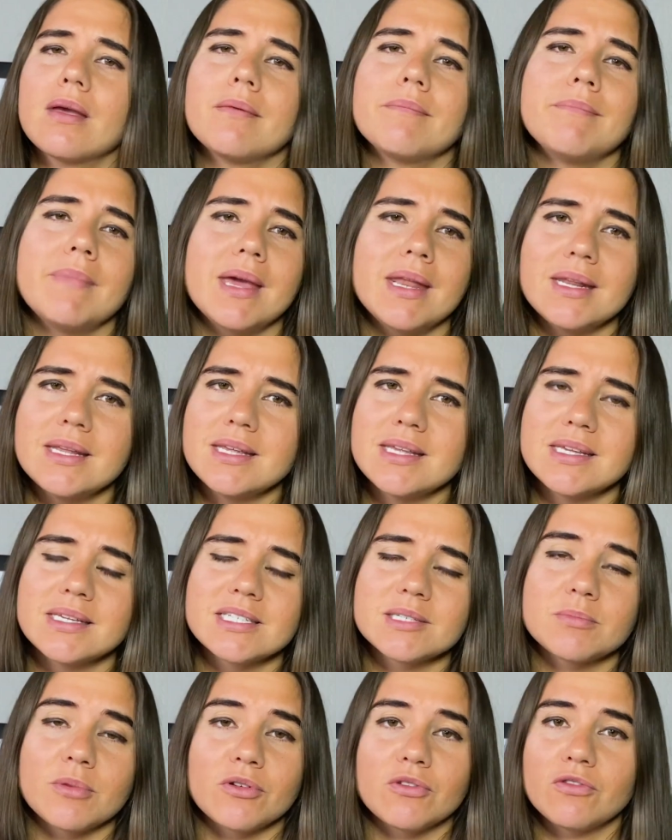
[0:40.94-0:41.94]
many
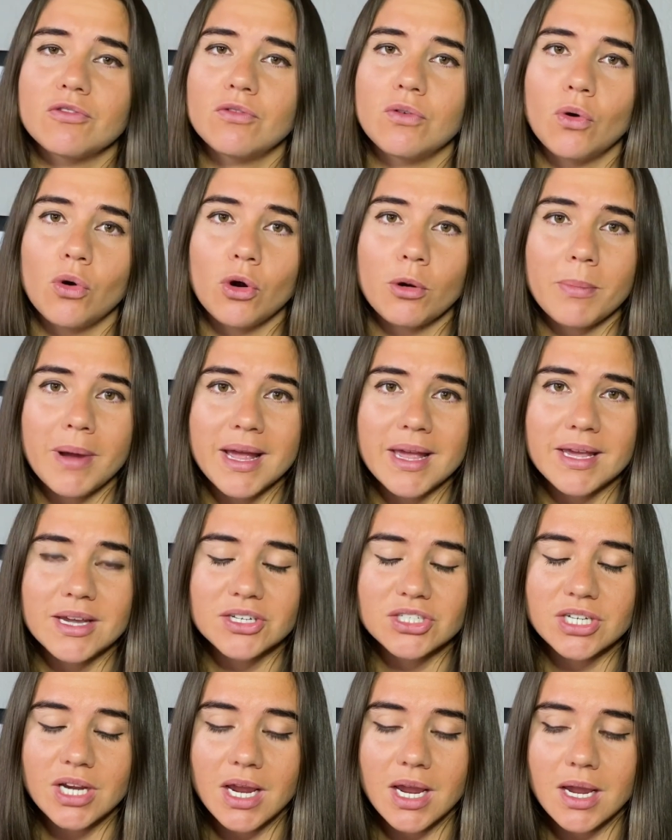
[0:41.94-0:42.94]
years before my
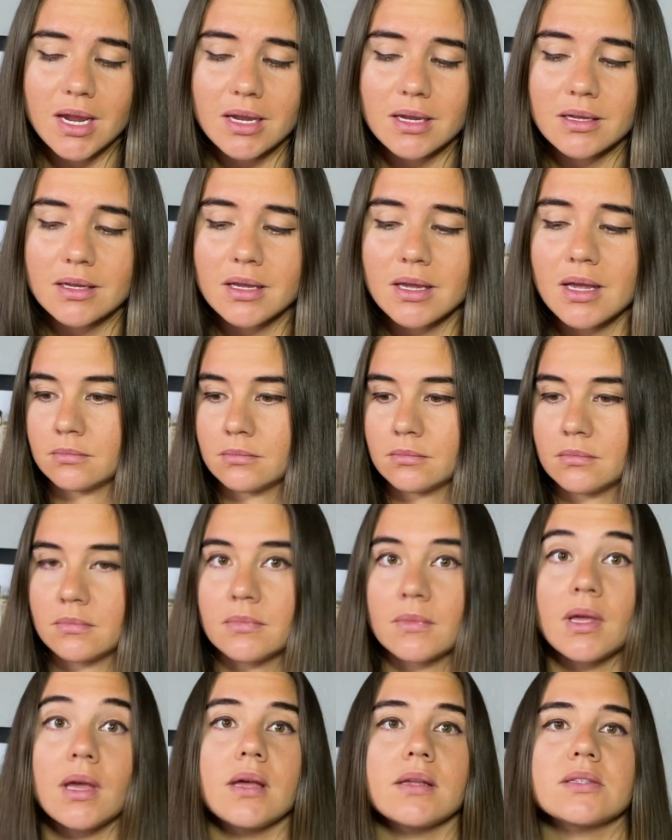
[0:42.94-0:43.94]
HA,
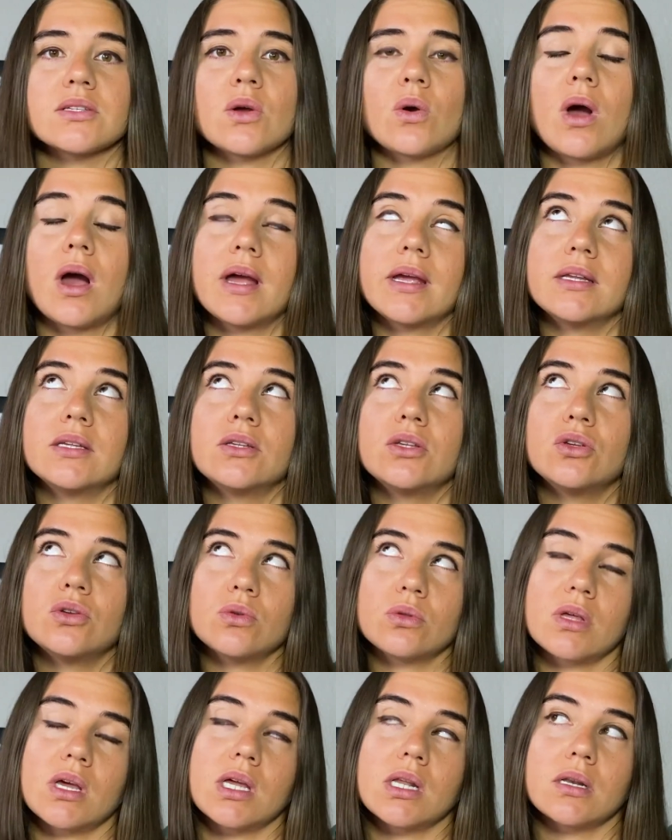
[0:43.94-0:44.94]
and so I knew
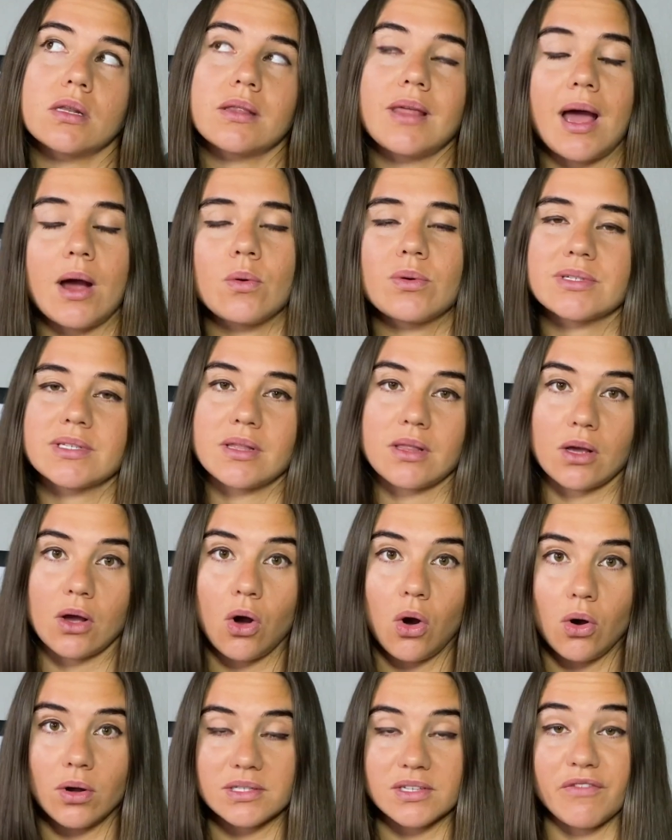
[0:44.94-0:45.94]
that that wasn't the
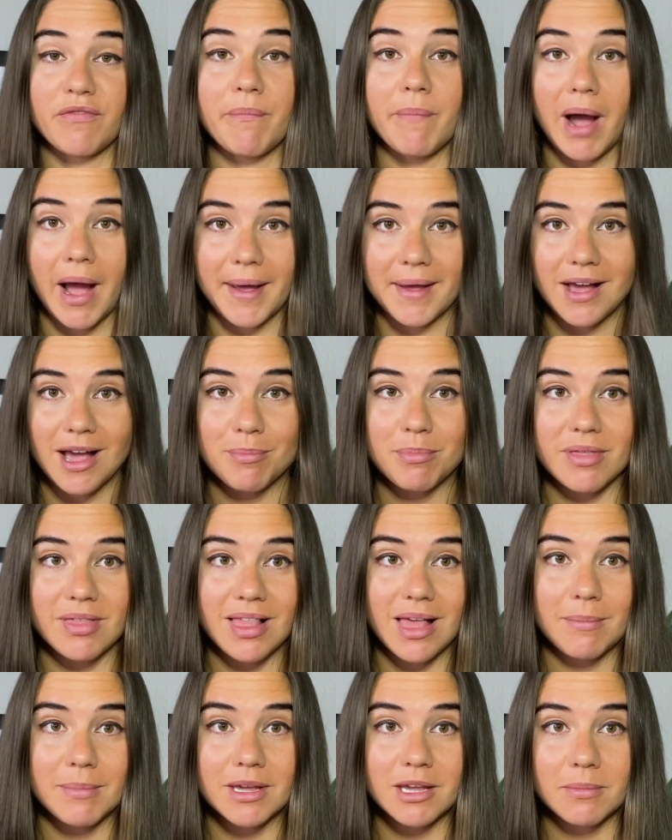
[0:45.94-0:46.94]
cause of my
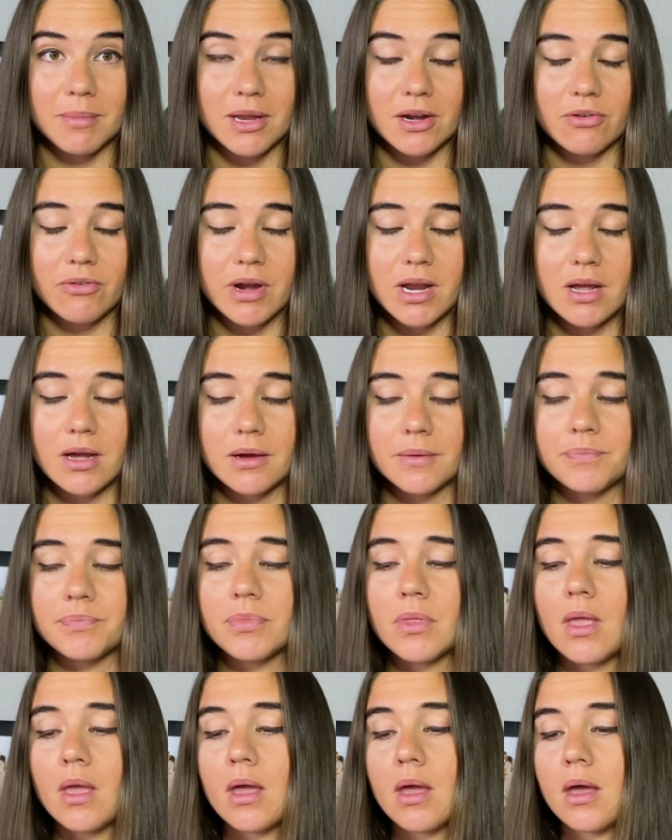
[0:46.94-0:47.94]
hypothalamic amenorrhea.
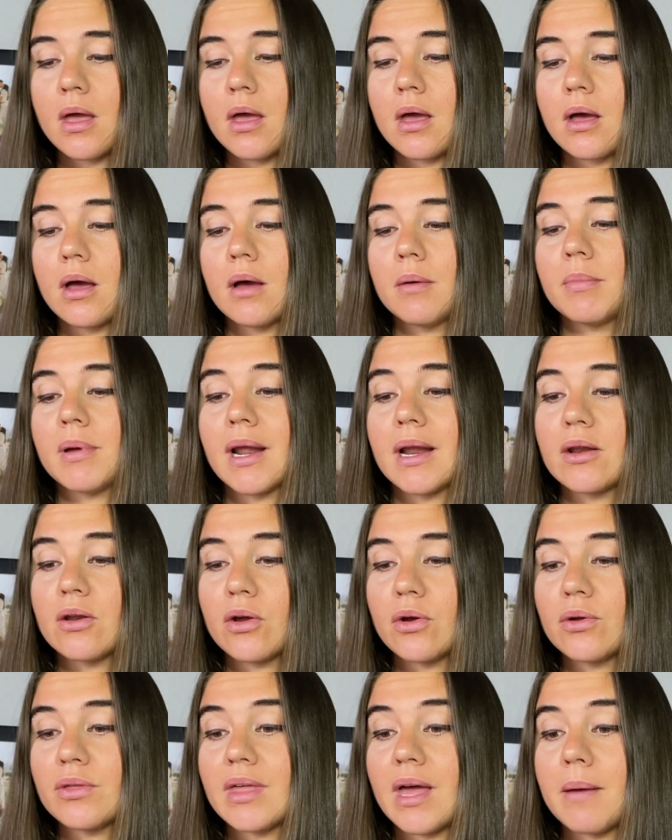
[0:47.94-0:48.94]
But I
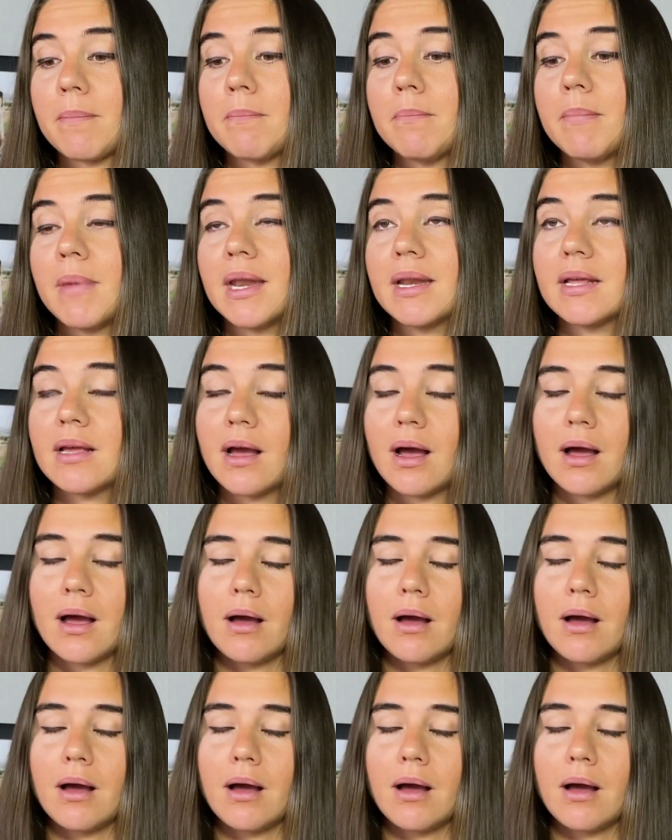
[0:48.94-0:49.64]
know that many